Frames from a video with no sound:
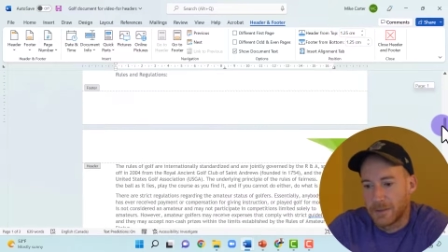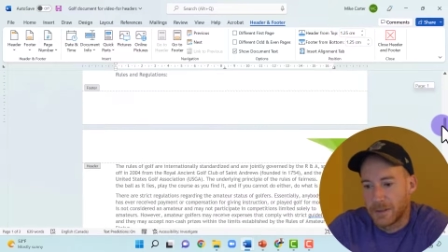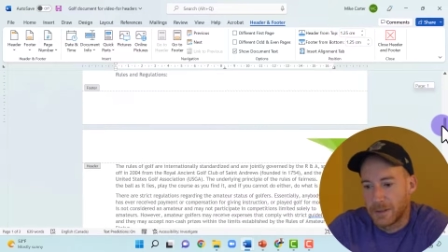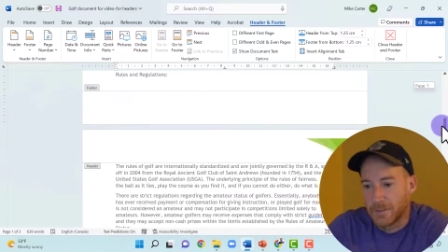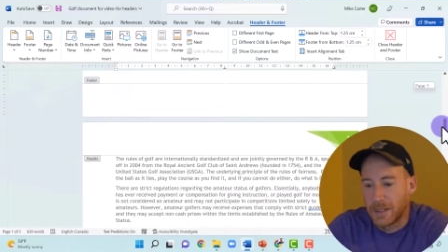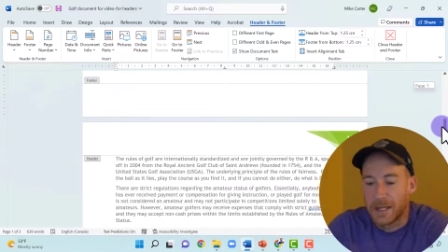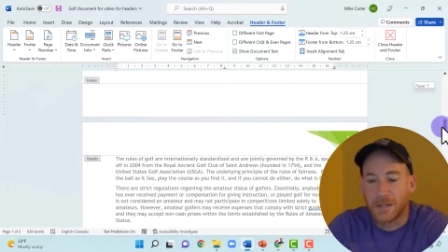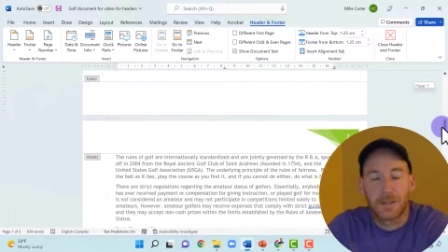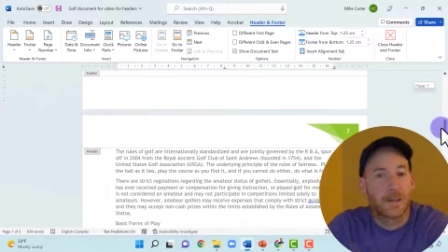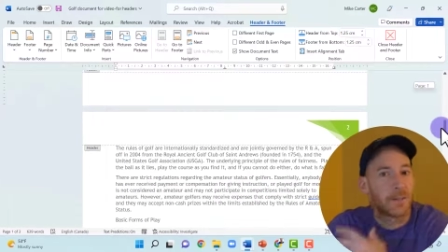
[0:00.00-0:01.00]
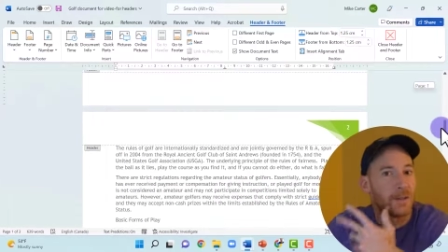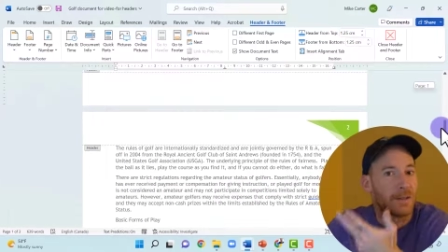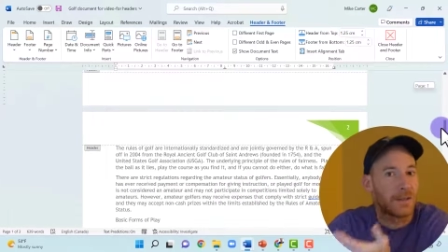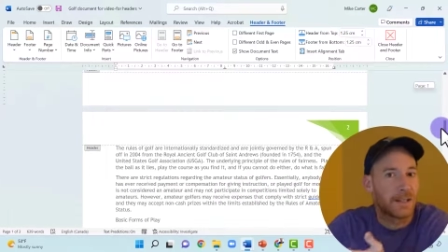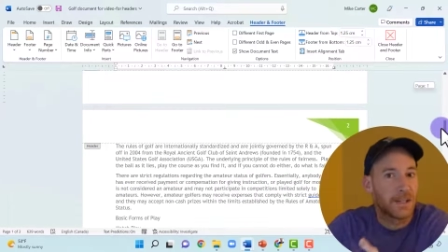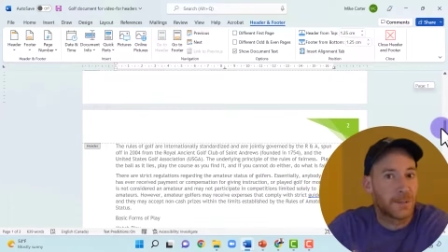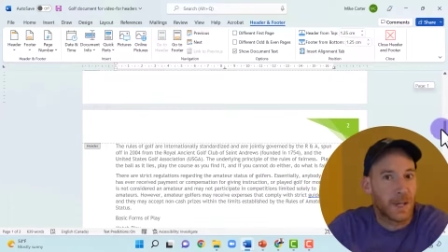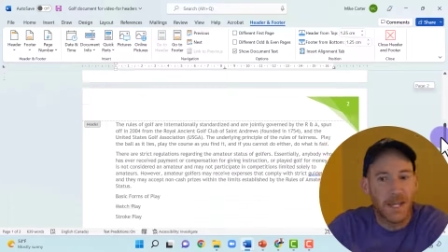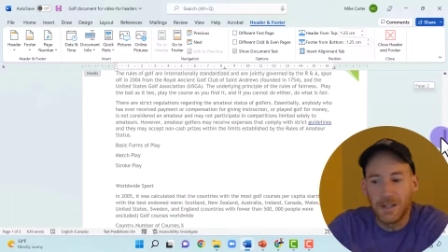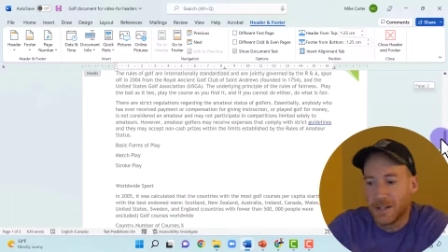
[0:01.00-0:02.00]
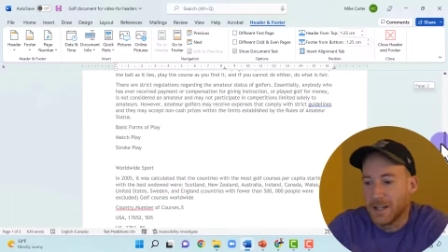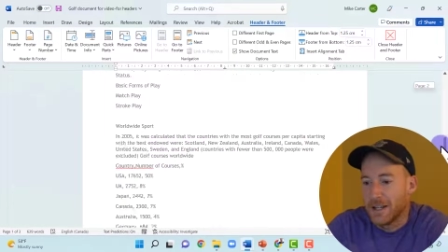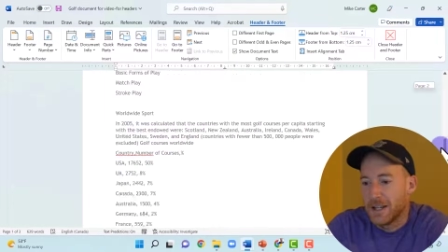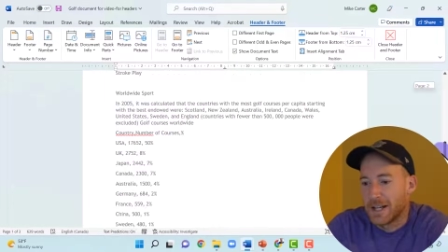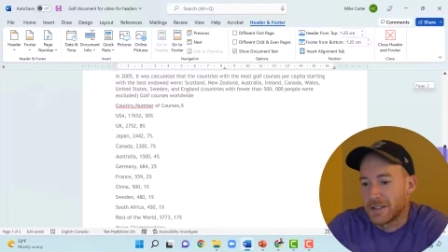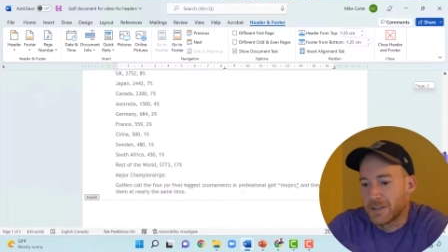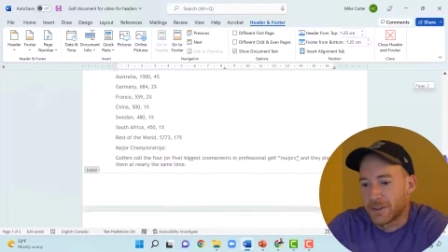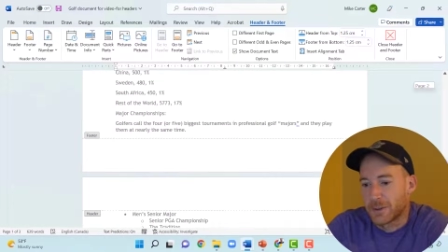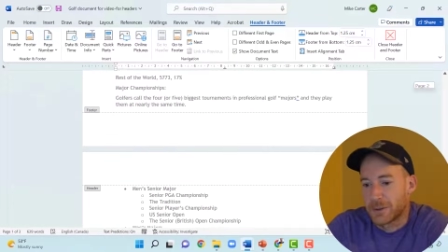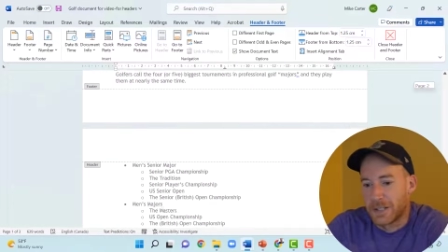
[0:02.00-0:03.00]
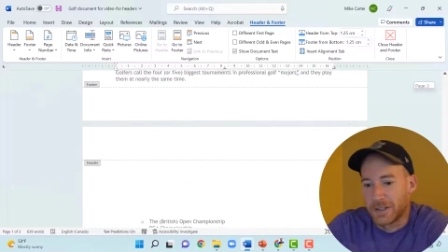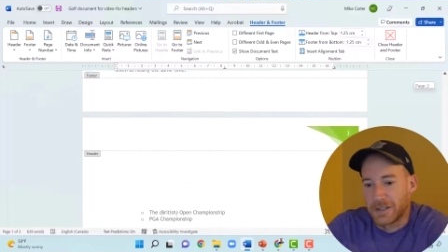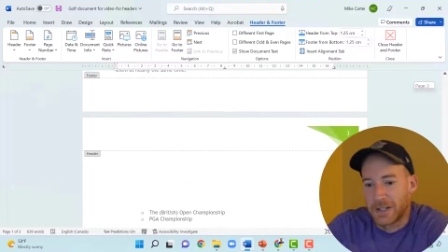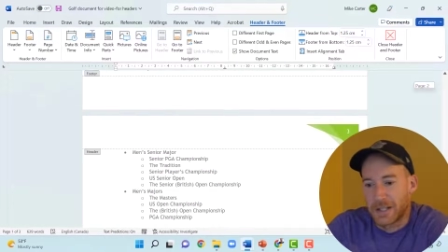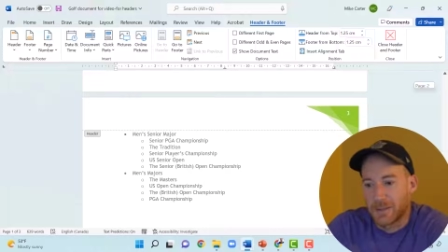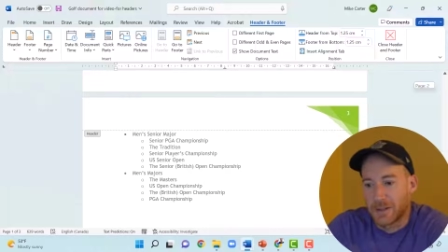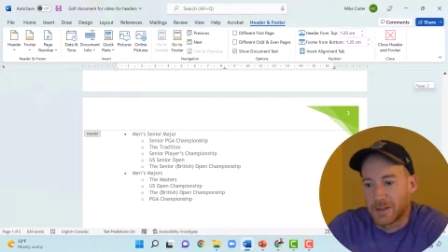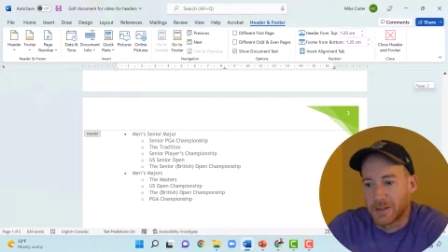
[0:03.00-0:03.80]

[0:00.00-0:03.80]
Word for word: the page numbers on each page as you scroll down the document.